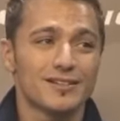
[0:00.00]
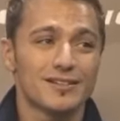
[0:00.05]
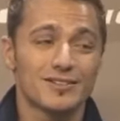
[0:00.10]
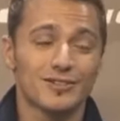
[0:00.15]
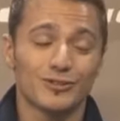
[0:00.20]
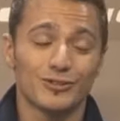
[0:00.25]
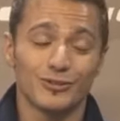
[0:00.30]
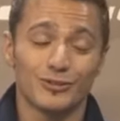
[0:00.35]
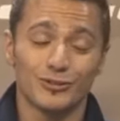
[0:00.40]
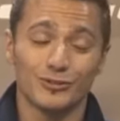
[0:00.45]

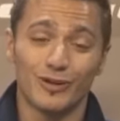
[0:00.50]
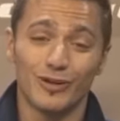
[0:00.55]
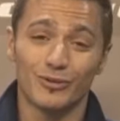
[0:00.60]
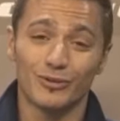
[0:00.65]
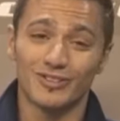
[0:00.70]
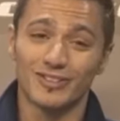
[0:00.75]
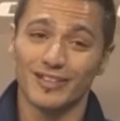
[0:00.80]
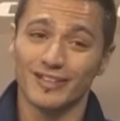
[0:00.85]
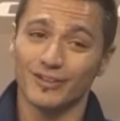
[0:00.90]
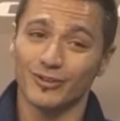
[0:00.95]
So I
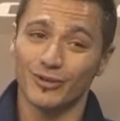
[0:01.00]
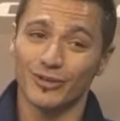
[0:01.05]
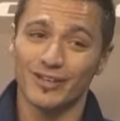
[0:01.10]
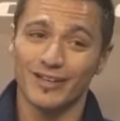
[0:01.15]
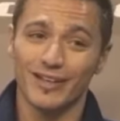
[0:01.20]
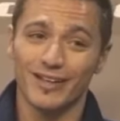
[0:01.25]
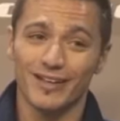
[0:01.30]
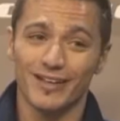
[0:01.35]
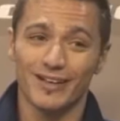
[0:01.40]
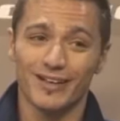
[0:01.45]
was like,
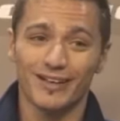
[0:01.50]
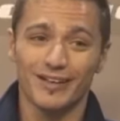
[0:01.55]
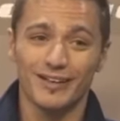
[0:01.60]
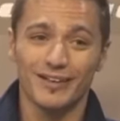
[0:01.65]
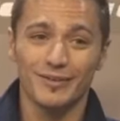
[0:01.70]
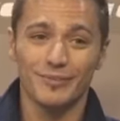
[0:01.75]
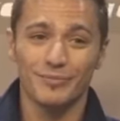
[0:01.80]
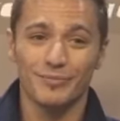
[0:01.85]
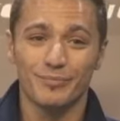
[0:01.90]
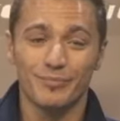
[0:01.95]
okay,
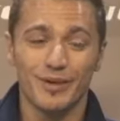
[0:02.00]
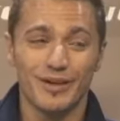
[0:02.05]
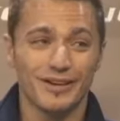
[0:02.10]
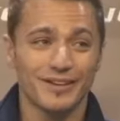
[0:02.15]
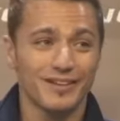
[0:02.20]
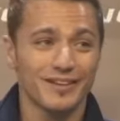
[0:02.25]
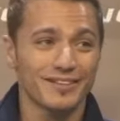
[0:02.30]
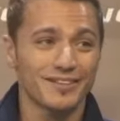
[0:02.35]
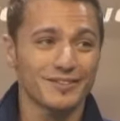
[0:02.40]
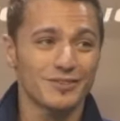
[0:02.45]
I better
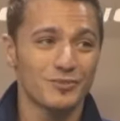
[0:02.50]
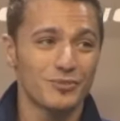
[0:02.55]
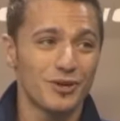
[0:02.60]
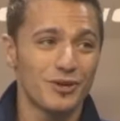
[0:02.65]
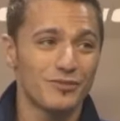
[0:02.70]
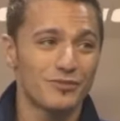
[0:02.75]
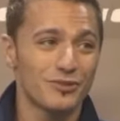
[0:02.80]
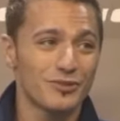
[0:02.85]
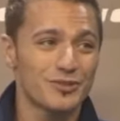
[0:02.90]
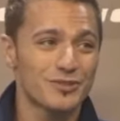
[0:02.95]
not
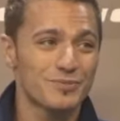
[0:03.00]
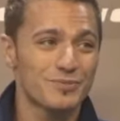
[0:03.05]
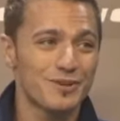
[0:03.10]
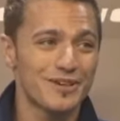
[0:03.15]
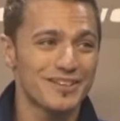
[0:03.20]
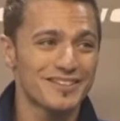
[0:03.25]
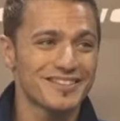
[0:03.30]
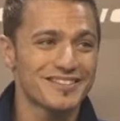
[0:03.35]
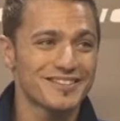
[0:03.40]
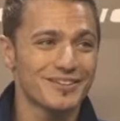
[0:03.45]
wait for the
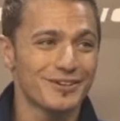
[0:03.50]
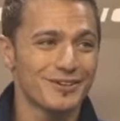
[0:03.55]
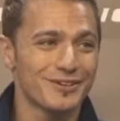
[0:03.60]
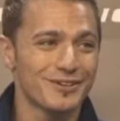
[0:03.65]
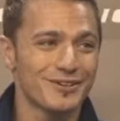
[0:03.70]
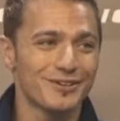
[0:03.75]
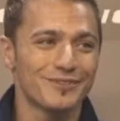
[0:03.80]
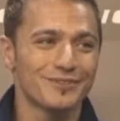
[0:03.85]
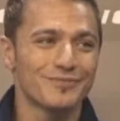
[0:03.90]
sprint. So.